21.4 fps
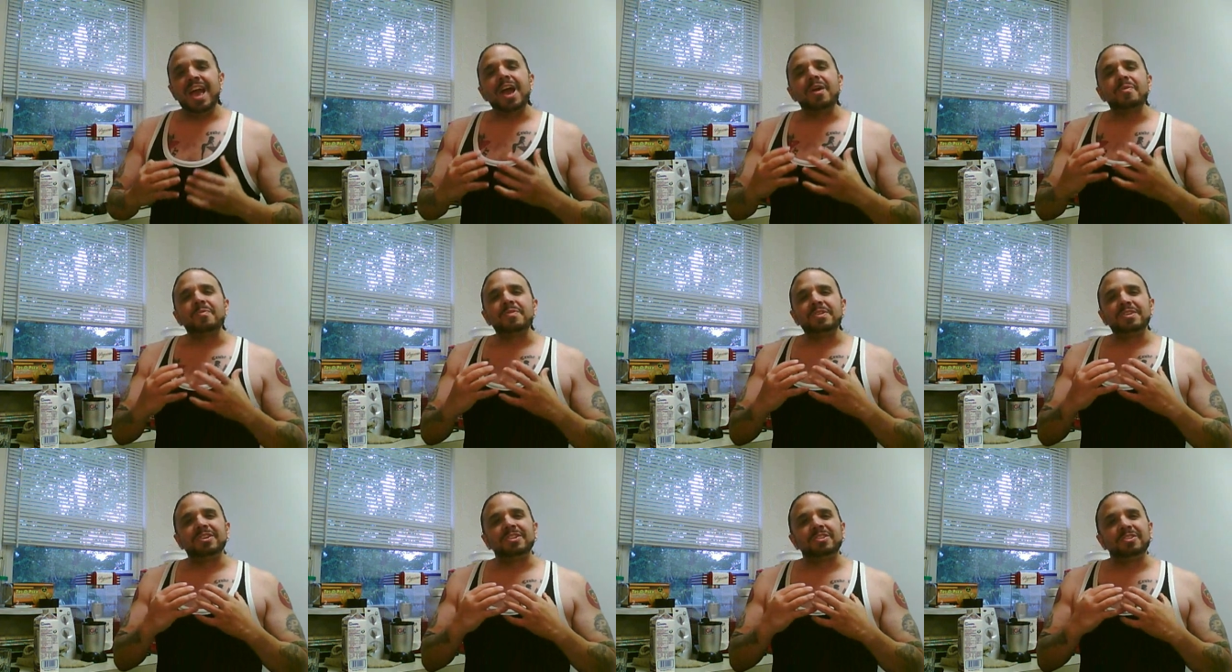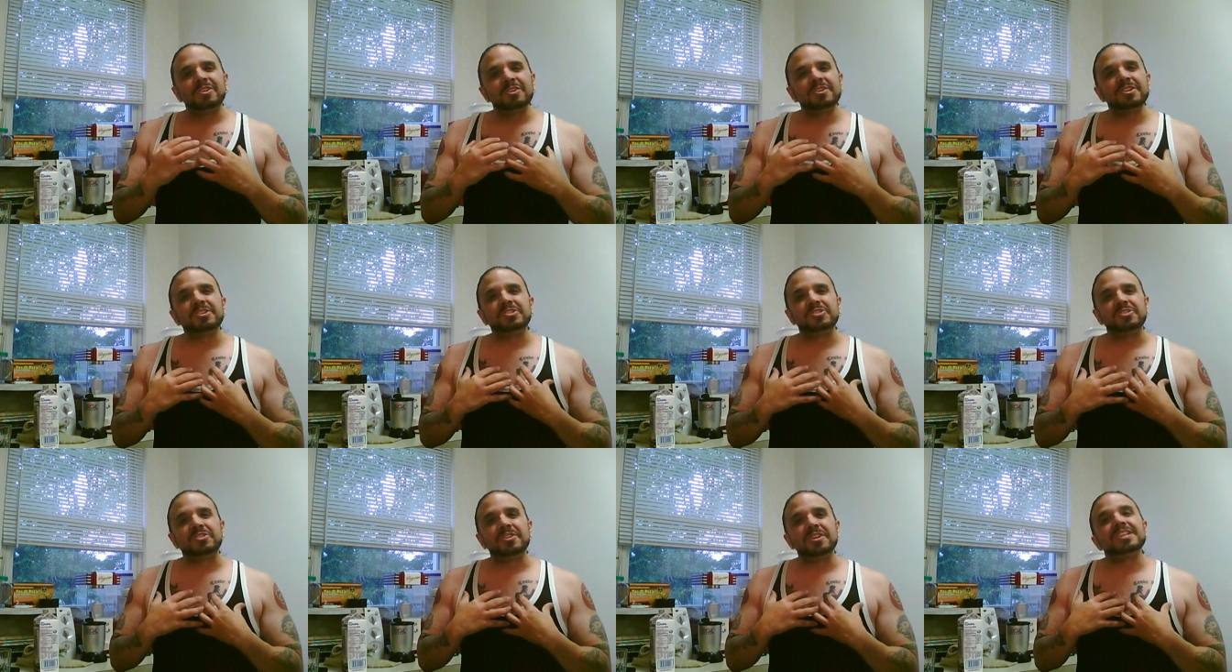And when you look
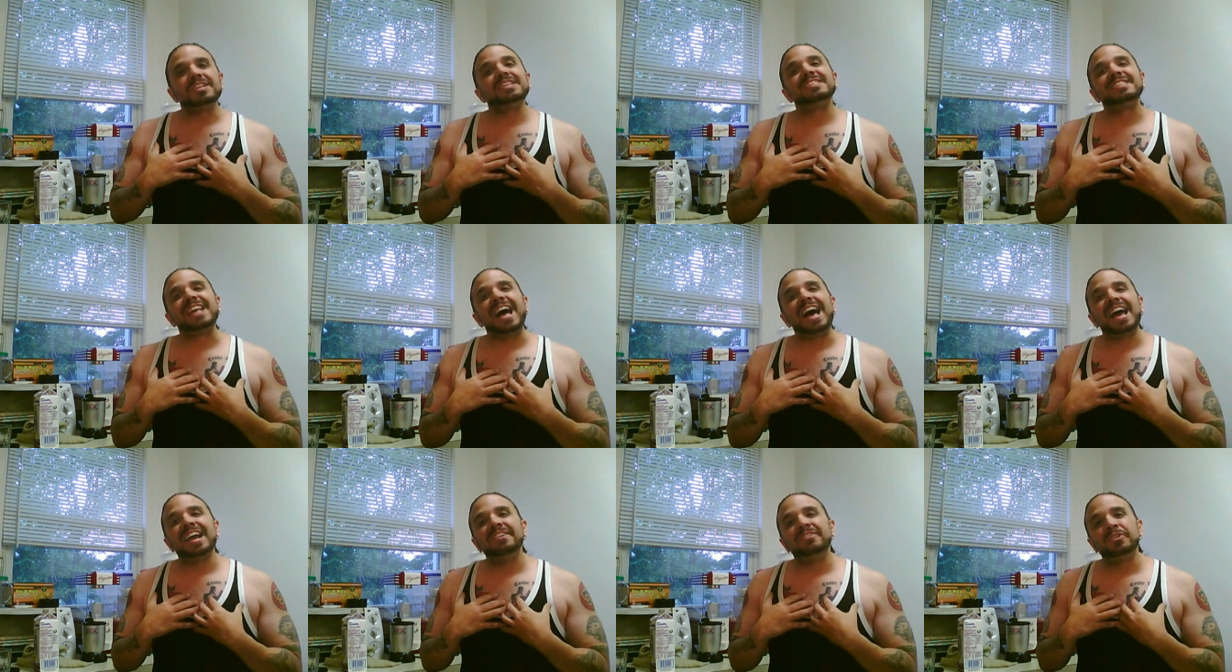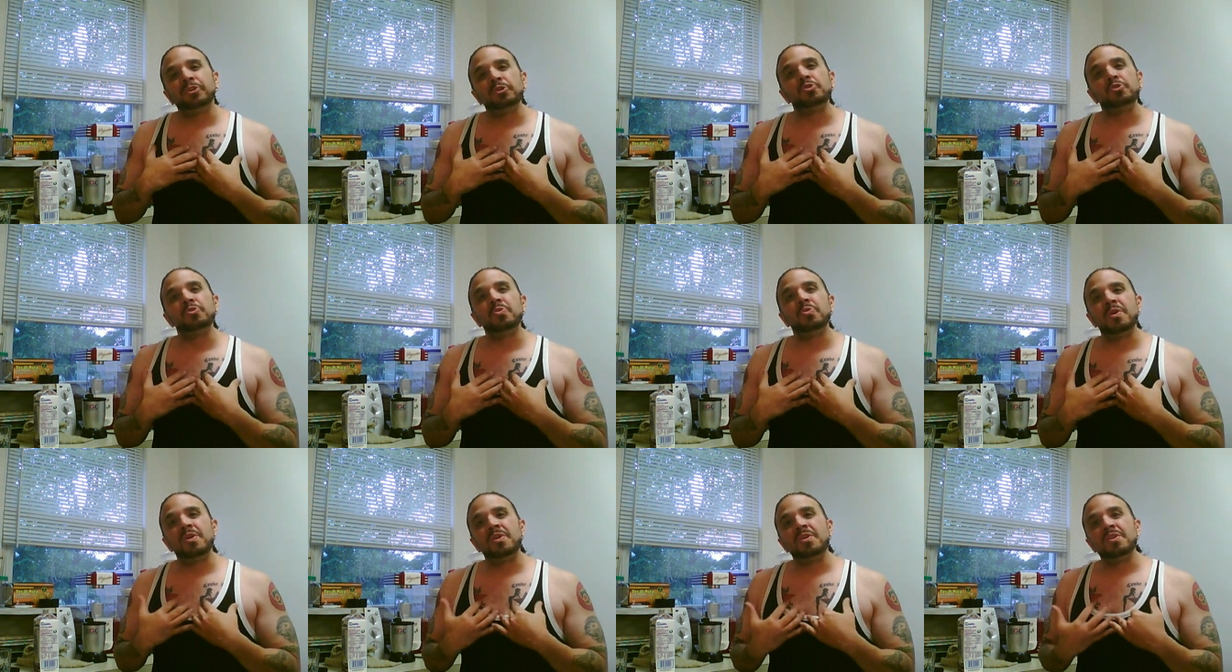as good as I
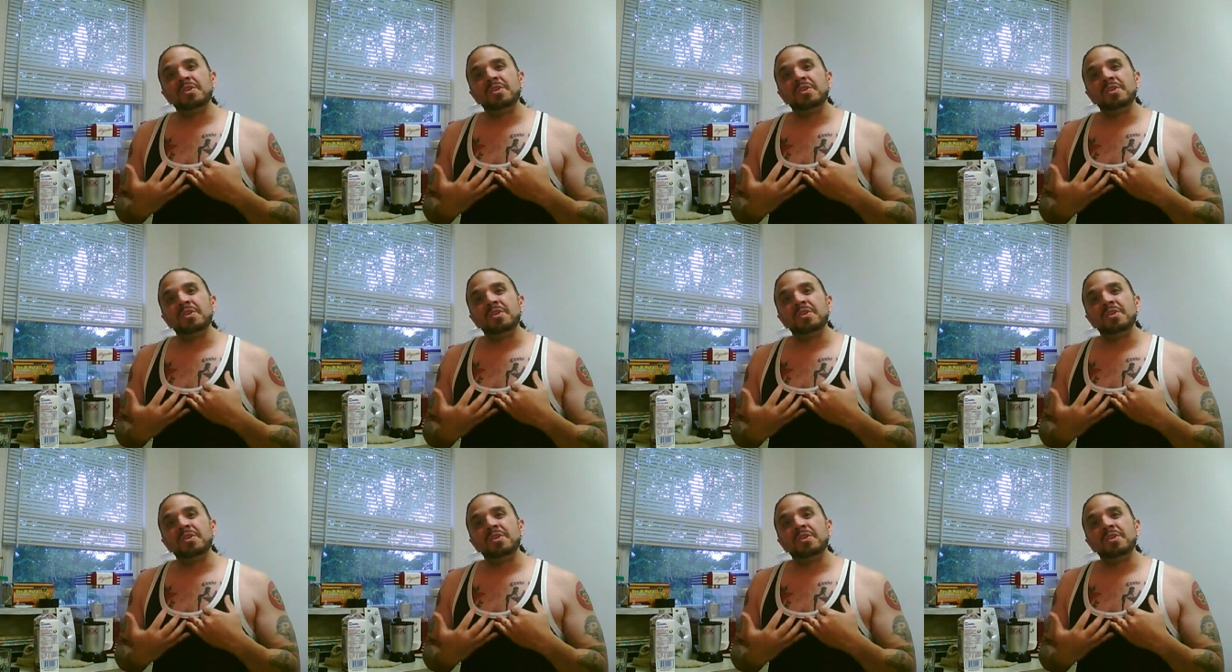do,